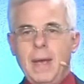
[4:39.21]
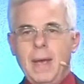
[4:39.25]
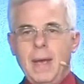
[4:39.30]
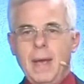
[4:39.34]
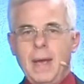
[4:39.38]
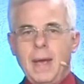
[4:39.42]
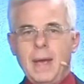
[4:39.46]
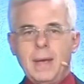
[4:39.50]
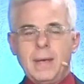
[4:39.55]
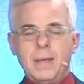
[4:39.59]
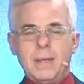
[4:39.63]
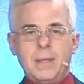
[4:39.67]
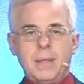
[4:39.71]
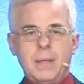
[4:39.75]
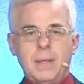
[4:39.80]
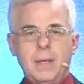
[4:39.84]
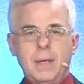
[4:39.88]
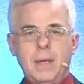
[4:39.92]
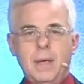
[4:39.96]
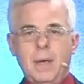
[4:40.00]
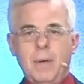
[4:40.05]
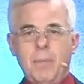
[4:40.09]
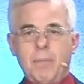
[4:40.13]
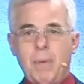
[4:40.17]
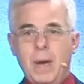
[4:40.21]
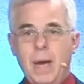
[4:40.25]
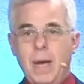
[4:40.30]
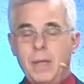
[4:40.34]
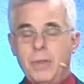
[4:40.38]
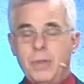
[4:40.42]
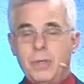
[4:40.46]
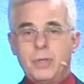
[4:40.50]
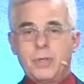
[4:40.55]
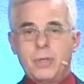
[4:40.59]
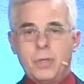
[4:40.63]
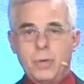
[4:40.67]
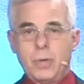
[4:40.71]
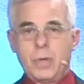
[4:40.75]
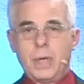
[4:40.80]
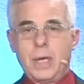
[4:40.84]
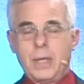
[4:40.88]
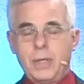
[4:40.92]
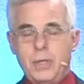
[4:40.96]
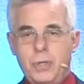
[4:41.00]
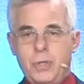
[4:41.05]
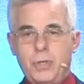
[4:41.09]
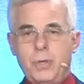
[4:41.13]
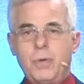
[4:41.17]
and by the
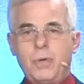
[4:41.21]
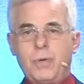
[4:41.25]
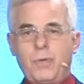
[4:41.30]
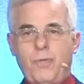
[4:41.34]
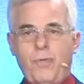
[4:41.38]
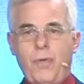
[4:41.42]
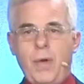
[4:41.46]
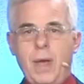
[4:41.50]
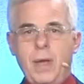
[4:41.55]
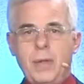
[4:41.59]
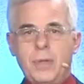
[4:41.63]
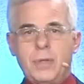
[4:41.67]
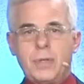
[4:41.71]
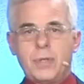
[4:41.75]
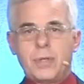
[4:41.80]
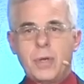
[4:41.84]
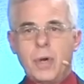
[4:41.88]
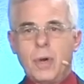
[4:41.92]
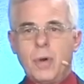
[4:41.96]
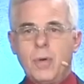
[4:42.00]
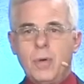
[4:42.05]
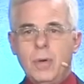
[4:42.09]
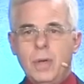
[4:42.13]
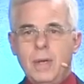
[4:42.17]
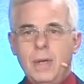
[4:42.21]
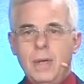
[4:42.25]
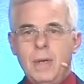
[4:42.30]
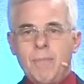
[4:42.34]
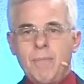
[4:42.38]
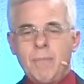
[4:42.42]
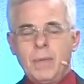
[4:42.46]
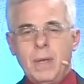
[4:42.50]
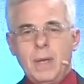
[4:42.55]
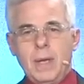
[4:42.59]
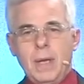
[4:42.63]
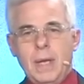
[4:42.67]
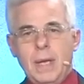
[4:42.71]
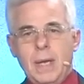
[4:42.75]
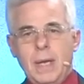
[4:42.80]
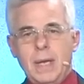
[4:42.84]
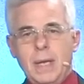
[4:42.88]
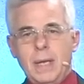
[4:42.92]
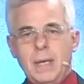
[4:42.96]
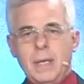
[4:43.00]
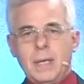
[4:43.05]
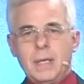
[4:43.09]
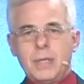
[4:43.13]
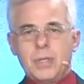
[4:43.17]
Jewish faith. So
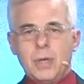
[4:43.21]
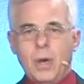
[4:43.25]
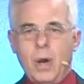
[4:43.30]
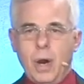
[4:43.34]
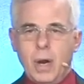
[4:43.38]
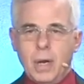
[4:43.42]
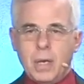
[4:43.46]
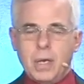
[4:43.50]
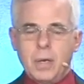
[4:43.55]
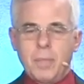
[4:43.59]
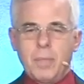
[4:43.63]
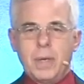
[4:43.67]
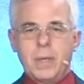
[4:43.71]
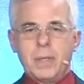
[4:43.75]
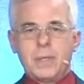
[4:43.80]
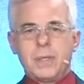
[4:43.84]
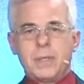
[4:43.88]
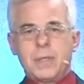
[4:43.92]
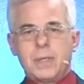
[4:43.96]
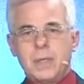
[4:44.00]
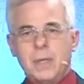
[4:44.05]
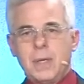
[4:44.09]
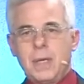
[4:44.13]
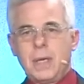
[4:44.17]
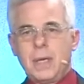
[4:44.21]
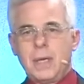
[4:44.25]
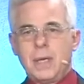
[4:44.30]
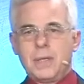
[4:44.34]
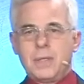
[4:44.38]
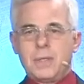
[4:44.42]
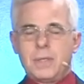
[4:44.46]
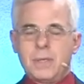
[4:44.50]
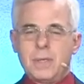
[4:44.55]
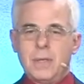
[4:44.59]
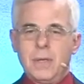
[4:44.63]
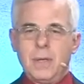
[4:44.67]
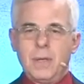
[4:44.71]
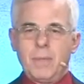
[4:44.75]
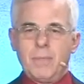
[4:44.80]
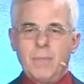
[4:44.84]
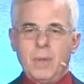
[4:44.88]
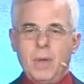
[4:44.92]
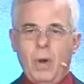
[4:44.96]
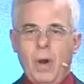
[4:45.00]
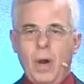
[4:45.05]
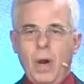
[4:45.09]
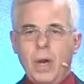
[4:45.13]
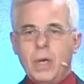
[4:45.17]
in his arguments, he's
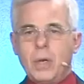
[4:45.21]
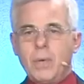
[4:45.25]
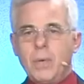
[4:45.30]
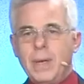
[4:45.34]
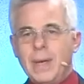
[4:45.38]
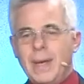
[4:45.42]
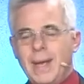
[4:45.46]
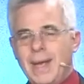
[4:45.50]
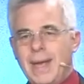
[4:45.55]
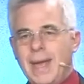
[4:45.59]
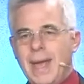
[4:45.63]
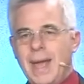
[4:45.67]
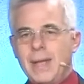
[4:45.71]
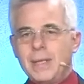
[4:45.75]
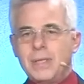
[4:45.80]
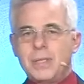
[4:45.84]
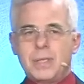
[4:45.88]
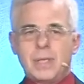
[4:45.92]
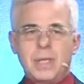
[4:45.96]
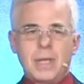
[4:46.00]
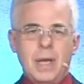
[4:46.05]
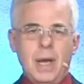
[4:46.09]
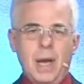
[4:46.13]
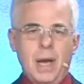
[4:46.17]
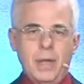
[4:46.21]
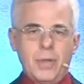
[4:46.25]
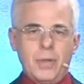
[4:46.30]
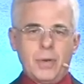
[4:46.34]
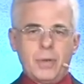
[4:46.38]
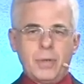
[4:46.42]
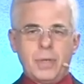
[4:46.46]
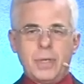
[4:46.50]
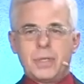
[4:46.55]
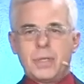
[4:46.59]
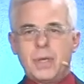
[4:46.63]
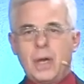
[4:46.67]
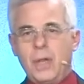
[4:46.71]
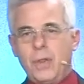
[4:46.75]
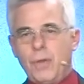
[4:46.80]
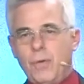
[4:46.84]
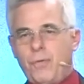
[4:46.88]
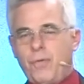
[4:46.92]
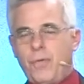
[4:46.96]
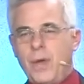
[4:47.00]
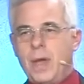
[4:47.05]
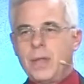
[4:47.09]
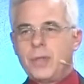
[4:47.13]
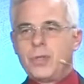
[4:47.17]
arguing against these other
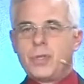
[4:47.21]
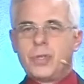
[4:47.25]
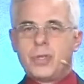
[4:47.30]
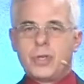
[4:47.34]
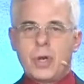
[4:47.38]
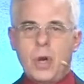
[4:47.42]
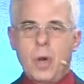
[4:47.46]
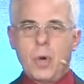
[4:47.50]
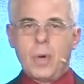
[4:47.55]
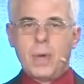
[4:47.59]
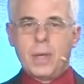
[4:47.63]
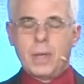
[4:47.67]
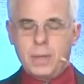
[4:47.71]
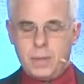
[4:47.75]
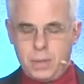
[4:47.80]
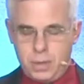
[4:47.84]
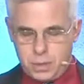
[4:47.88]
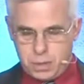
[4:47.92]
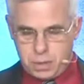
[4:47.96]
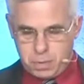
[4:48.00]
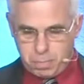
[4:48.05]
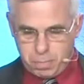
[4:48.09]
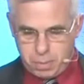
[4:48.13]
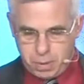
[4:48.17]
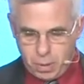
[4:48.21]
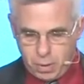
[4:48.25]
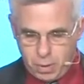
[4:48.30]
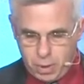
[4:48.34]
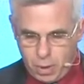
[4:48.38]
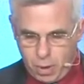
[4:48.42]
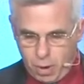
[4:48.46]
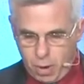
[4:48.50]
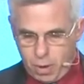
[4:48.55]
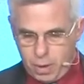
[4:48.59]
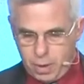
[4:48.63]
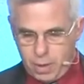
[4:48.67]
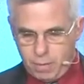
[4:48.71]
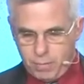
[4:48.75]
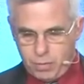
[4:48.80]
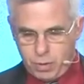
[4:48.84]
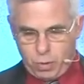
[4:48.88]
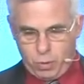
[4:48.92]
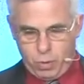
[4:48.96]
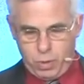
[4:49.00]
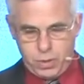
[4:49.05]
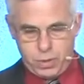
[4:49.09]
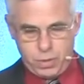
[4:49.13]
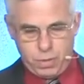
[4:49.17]
faiths, showing the superiority of the
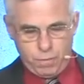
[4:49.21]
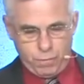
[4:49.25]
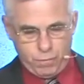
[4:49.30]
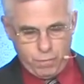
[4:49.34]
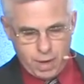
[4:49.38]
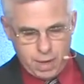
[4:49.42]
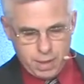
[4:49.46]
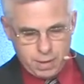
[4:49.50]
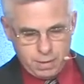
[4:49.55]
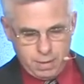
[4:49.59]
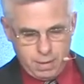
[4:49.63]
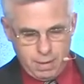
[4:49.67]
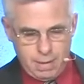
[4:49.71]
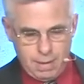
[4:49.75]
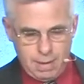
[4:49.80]
Christian faith.